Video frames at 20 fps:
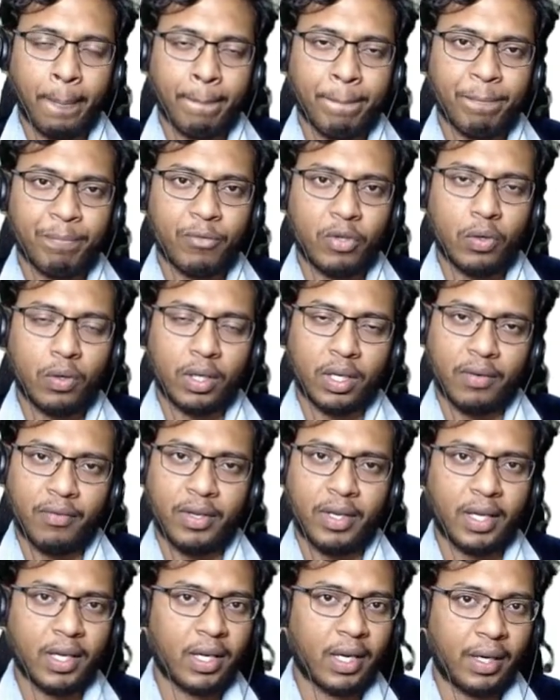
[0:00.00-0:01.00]
you are given a
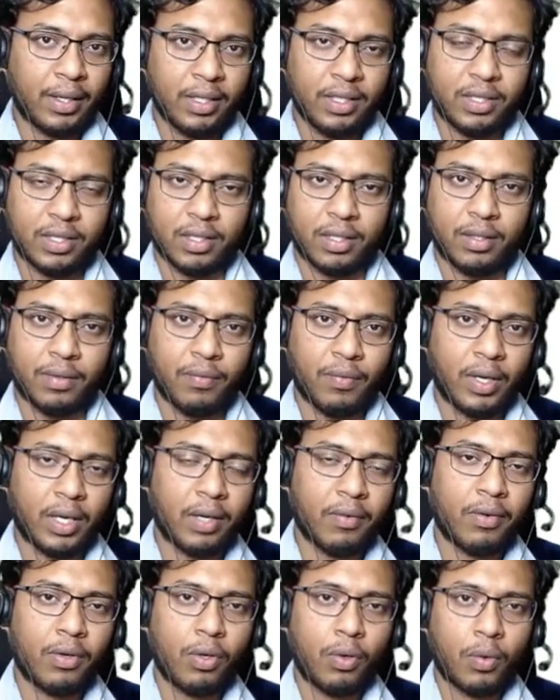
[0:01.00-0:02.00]
condition, whenever
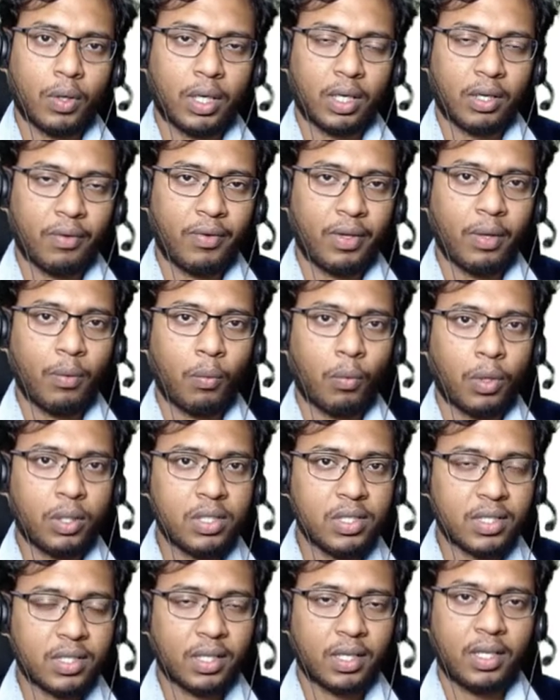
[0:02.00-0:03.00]
you are given one
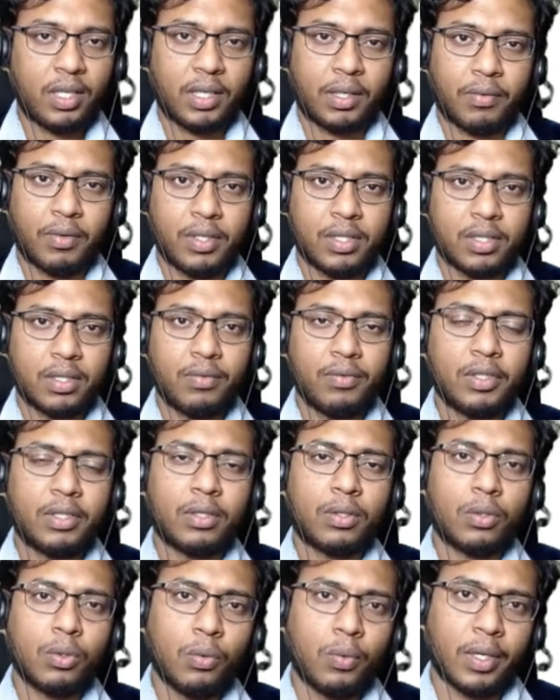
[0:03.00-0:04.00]
single equation with
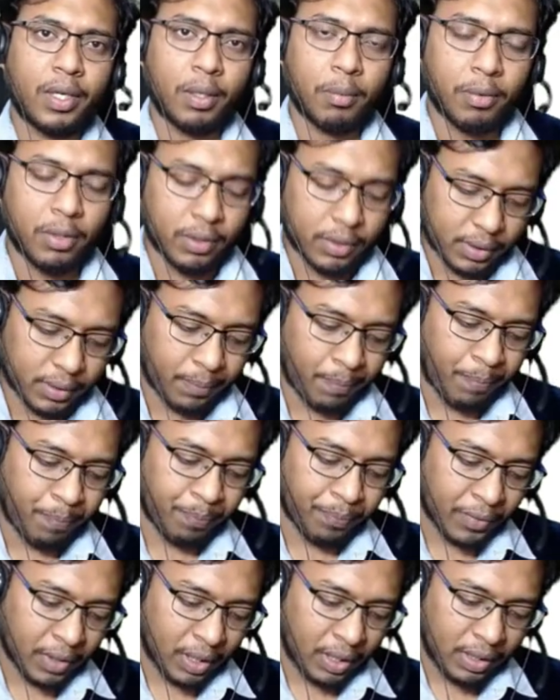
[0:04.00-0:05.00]
two variables.
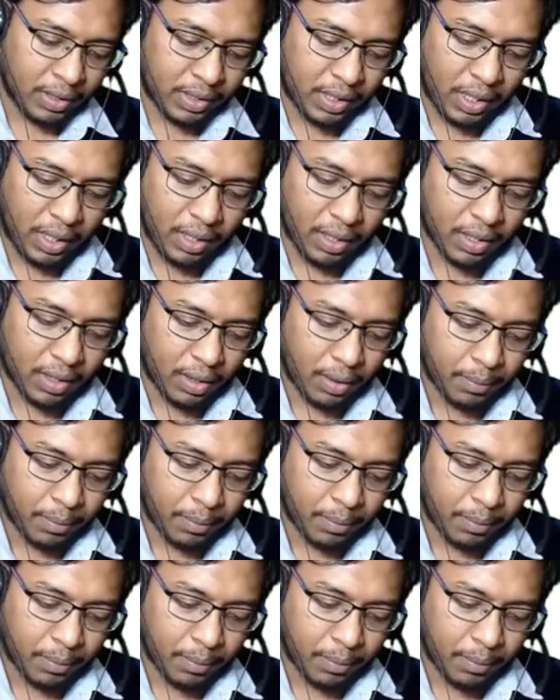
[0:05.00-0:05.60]
See here